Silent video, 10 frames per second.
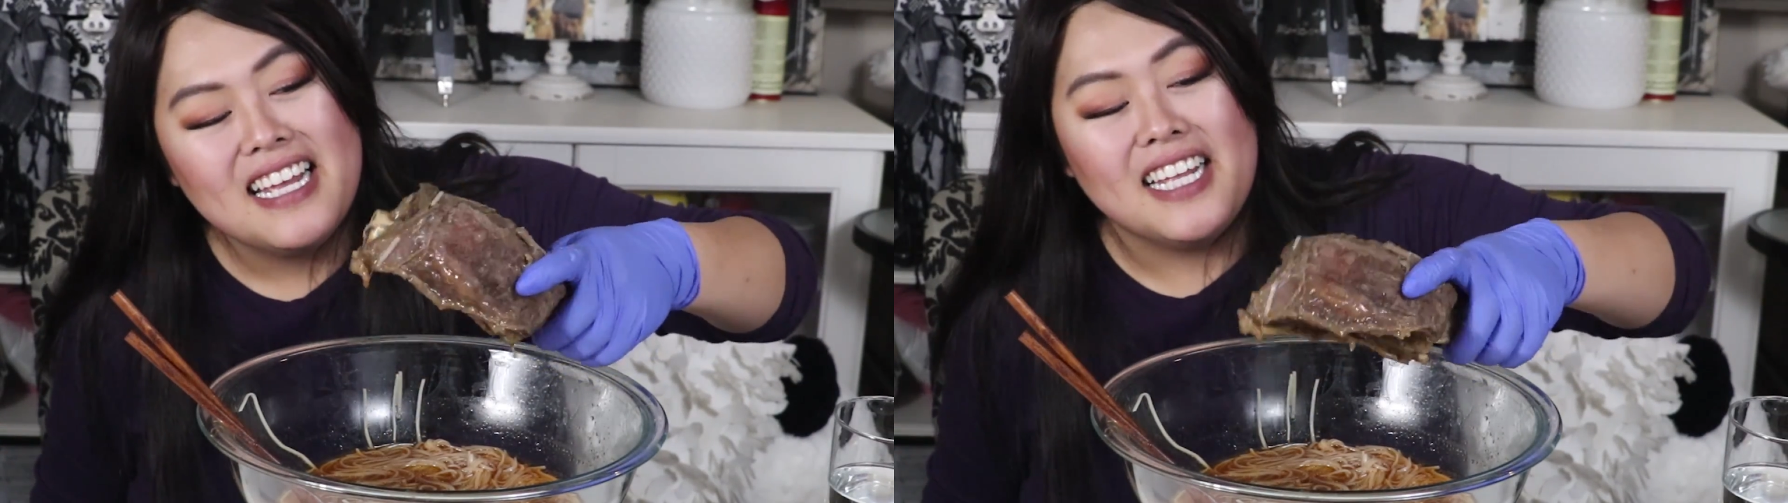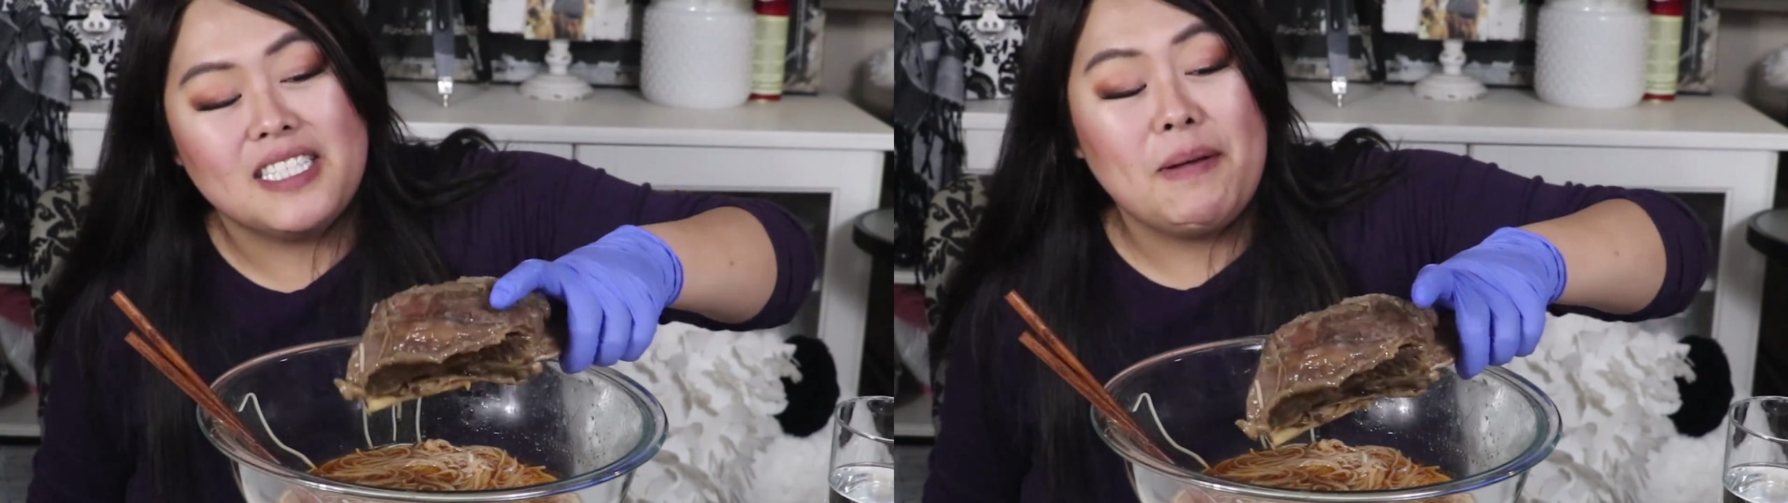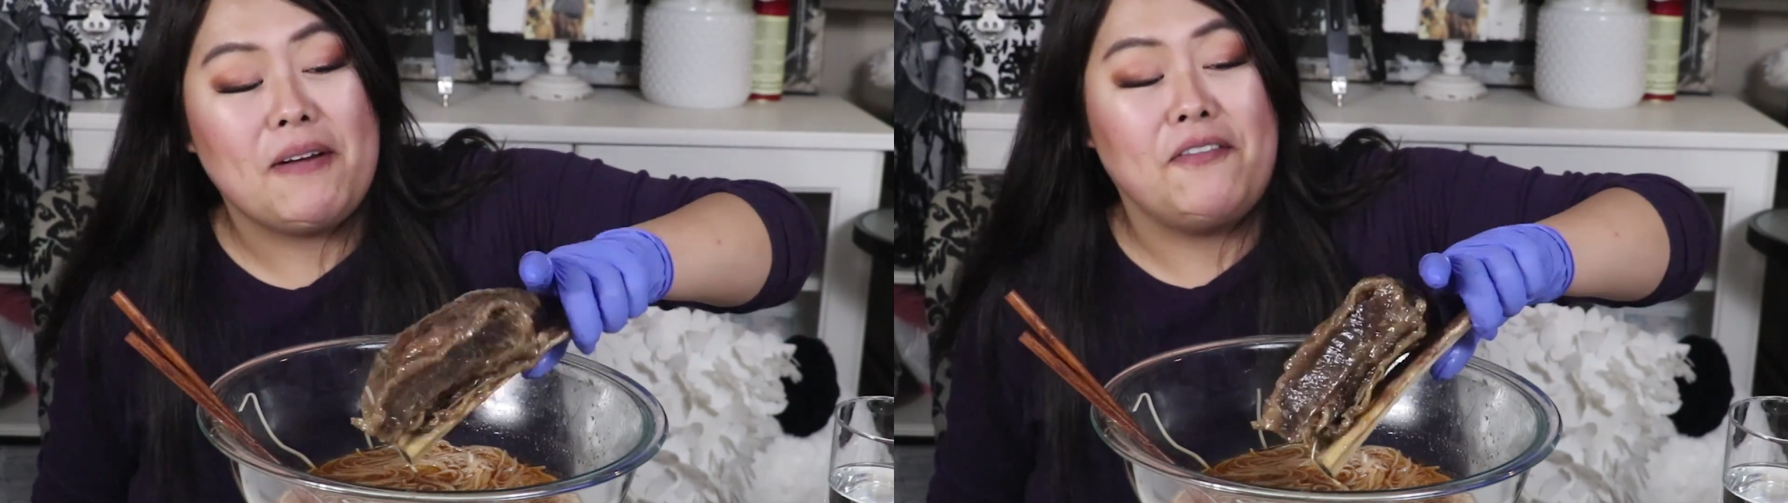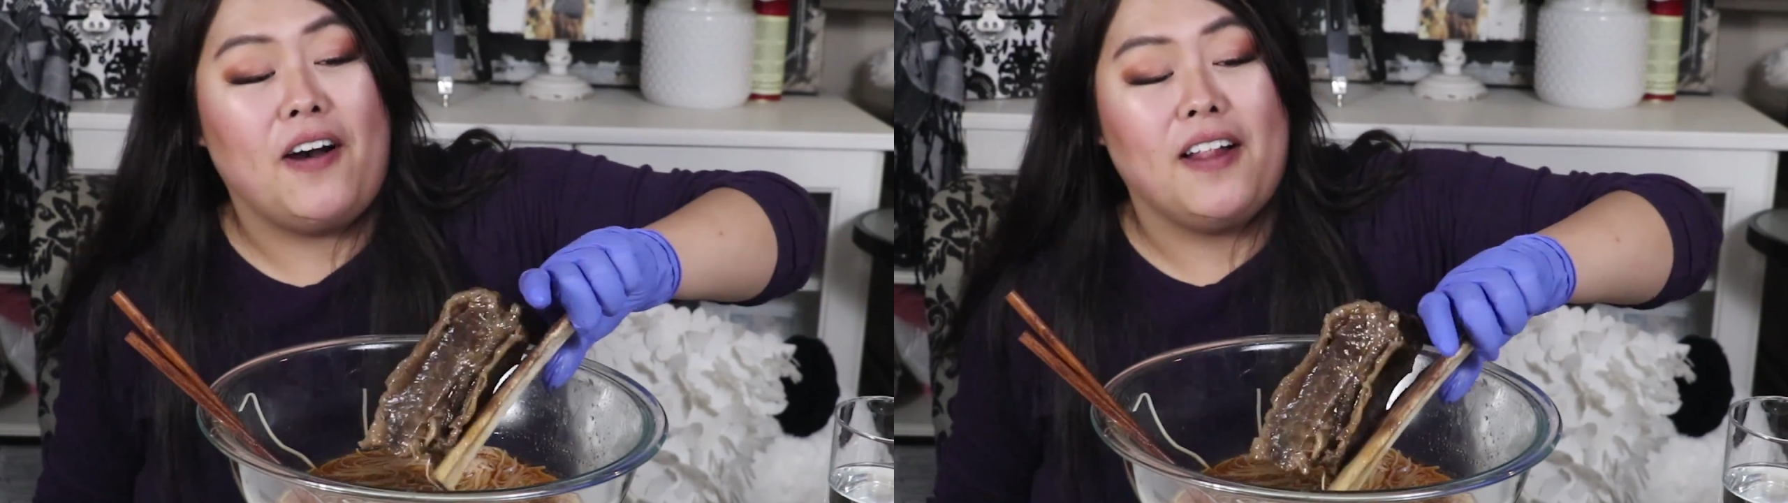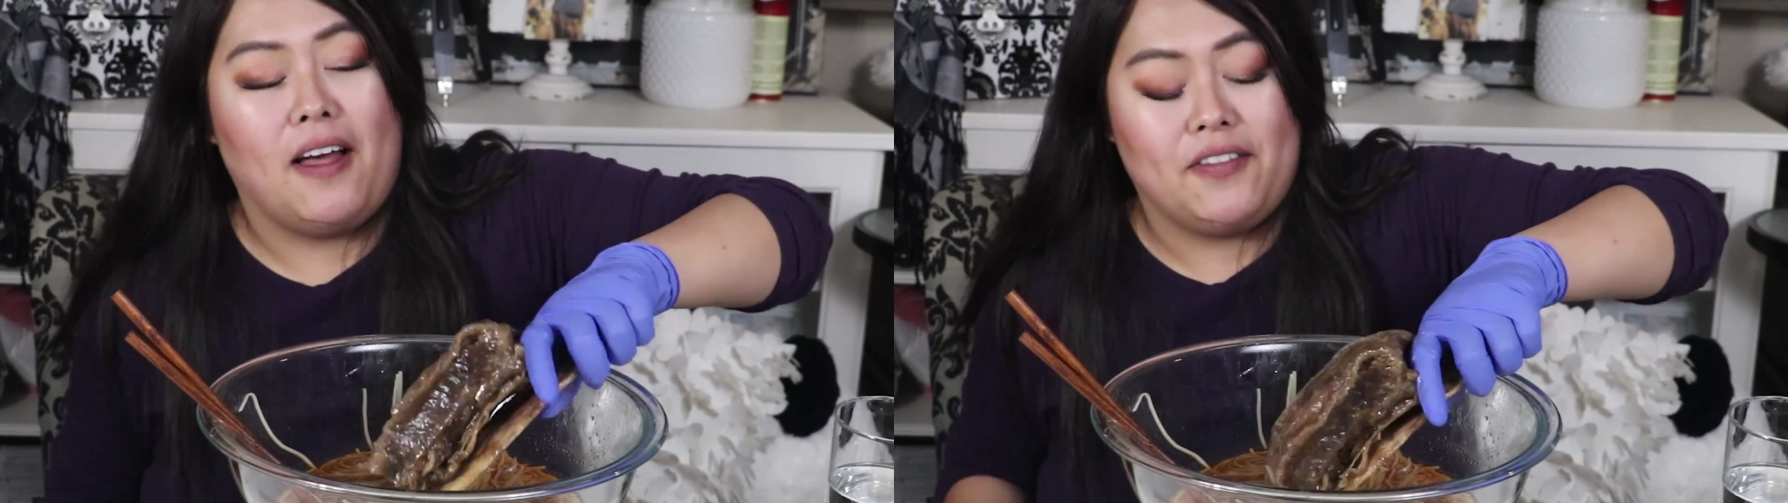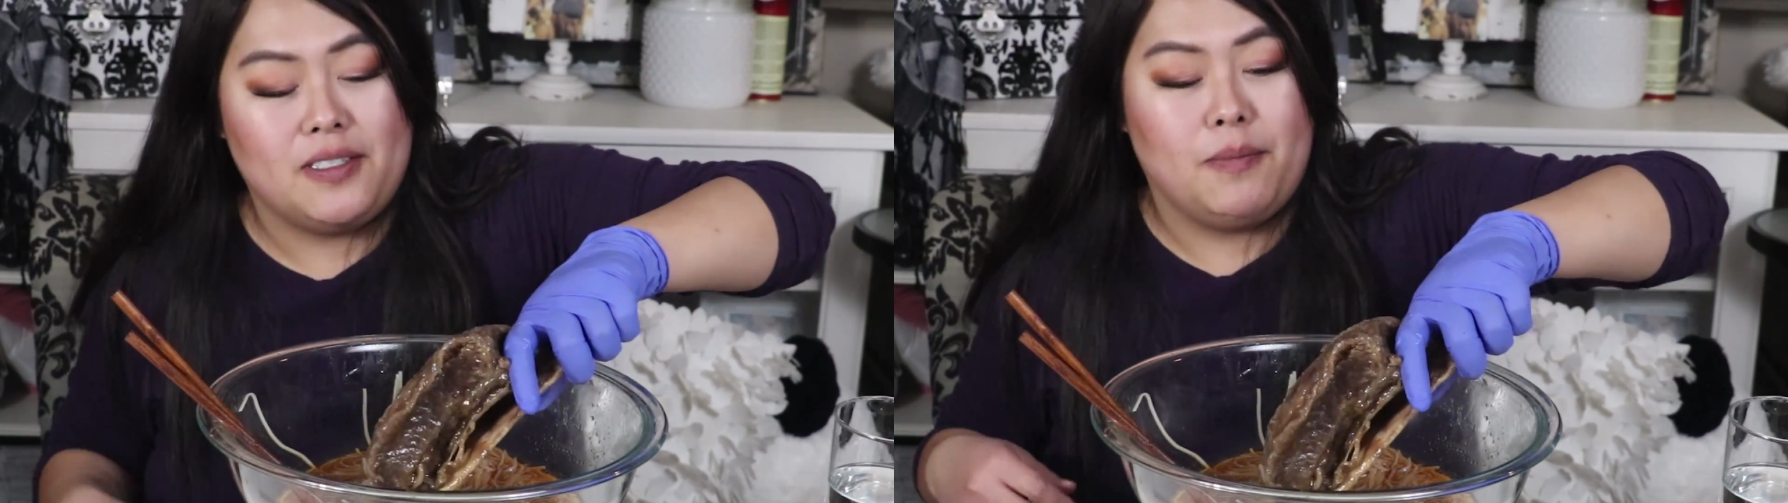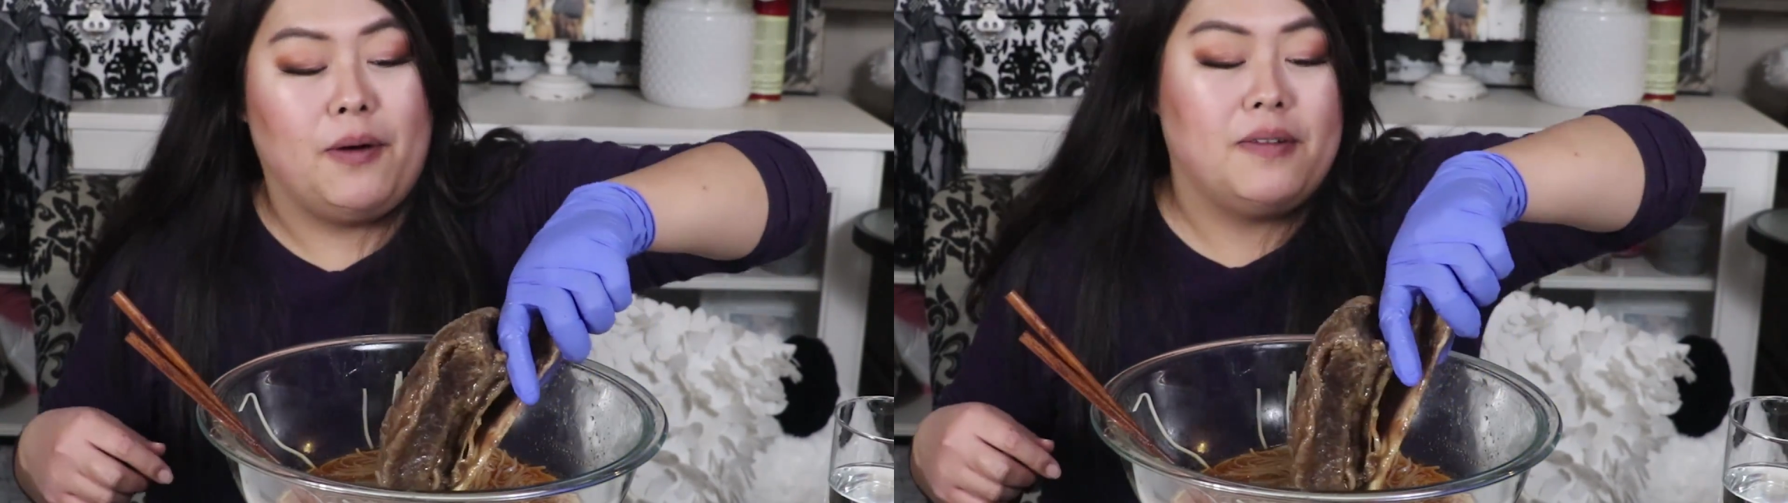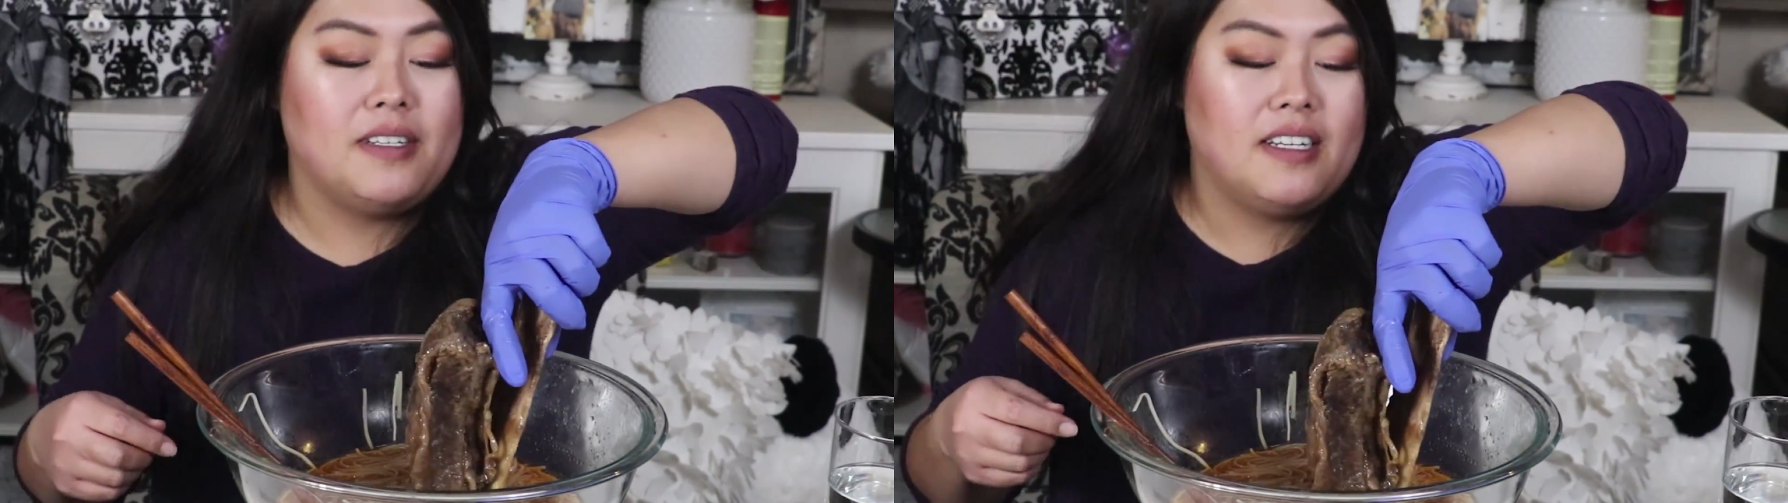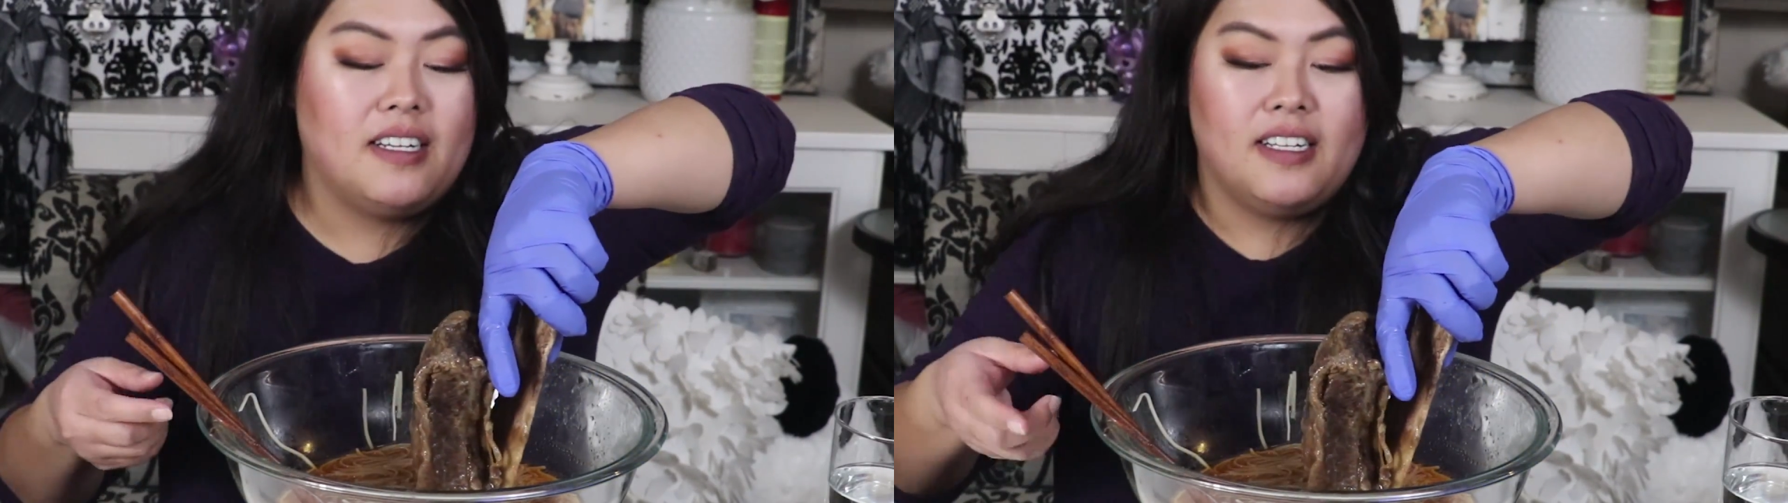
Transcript: It's about to fall off this bone.